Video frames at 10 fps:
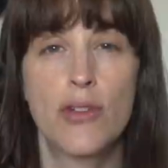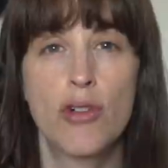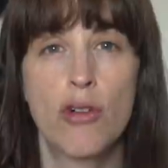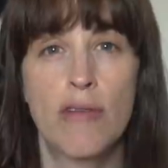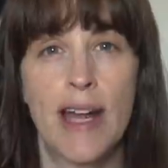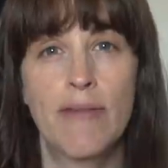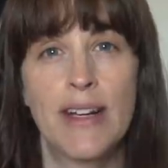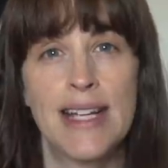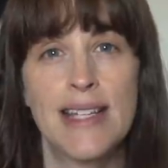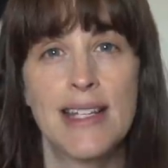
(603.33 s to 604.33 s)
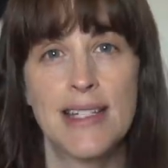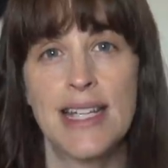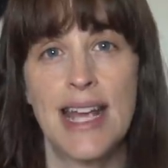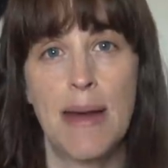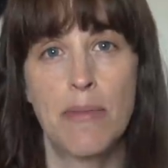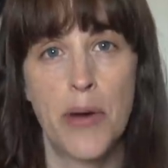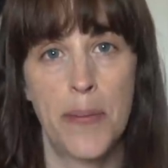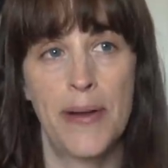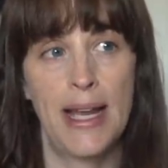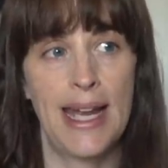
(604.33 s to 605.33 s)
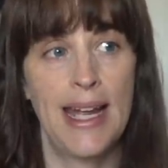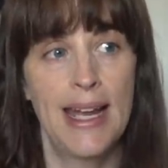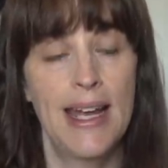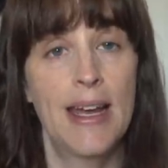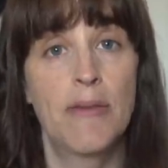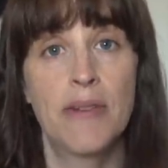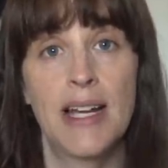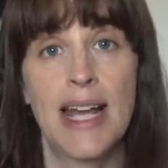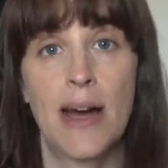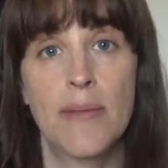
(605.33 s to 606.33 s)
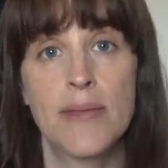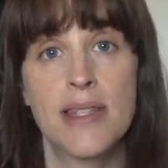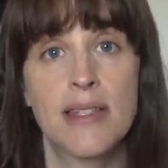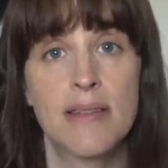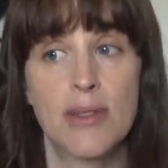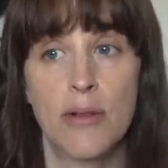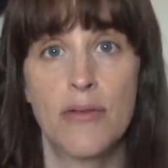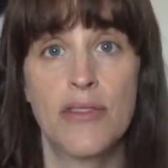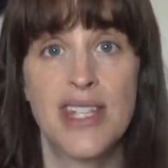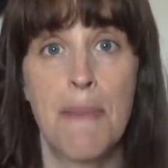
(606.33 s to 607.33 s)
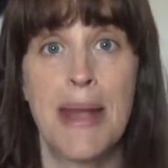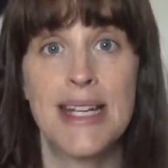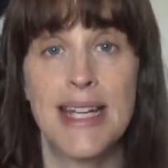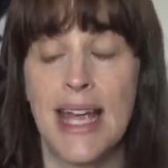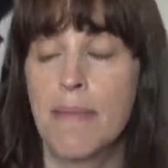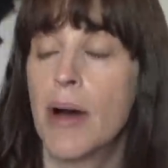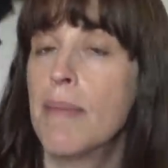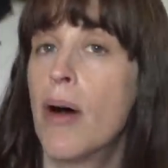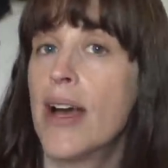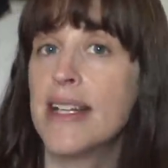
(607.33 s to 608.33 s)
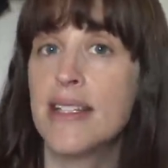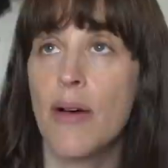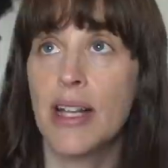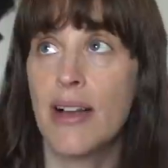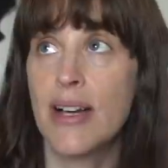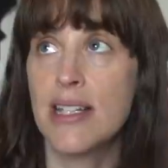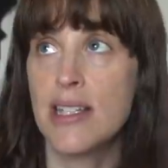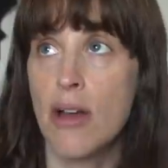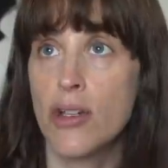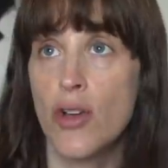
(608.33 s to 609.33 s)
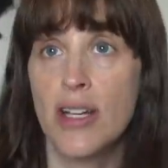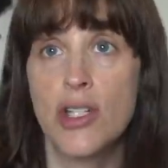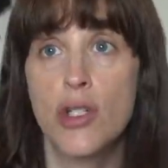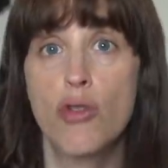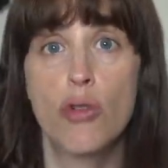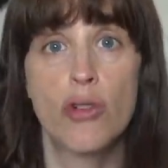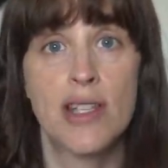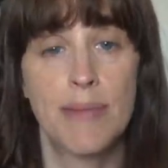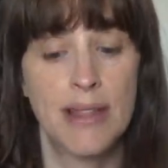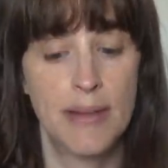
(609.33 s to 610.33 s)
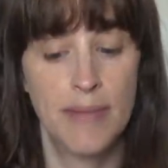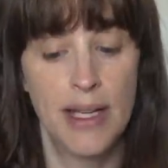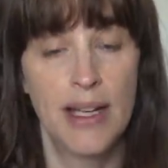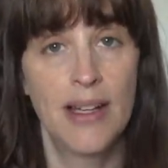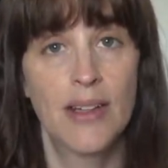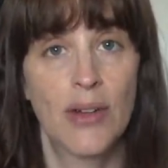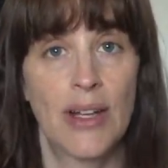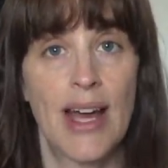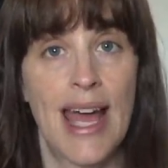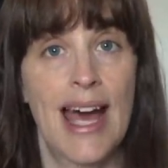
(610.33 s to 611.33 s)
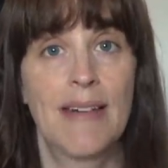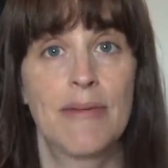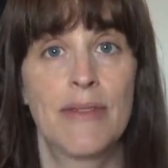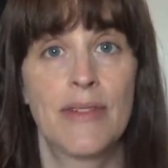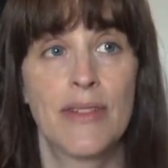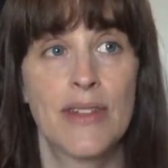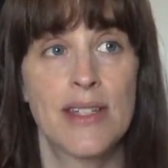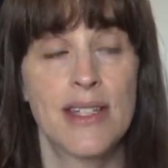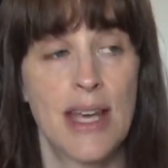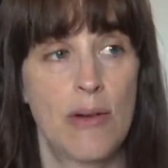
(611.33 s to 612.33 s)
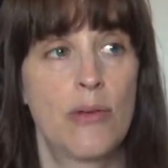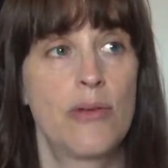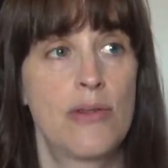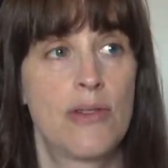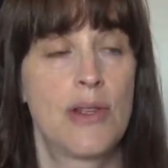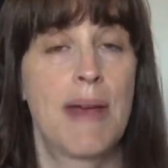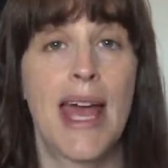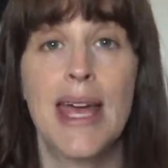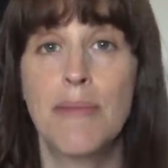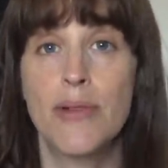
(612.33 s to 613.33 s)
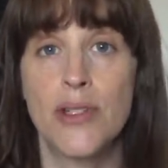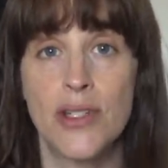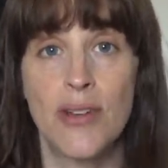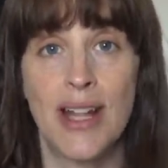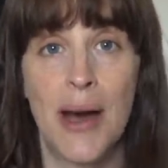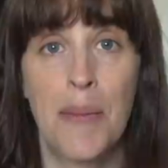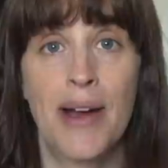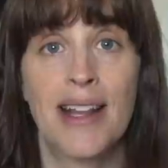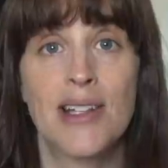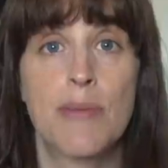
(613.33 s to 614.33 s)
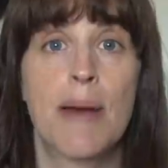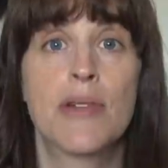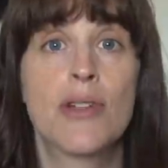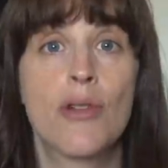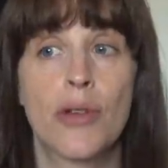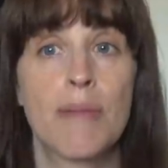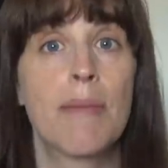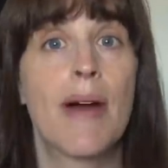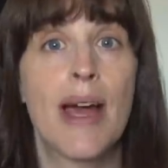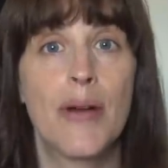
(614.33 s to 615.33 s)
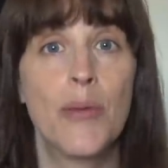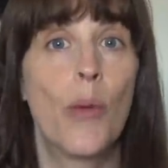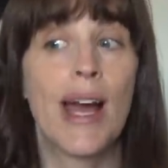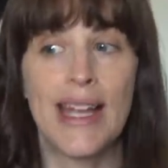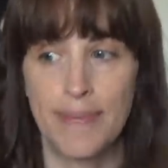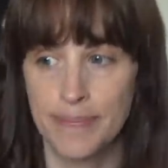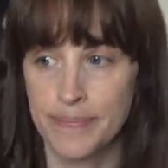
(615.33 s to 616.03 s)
of draw it and really study it properly, it really helps sort of cement it in my mind. So I'd like to start trying to draw some of them. Not that I have the skills to be able to do that, but I'd like to be able to draw them in my own way.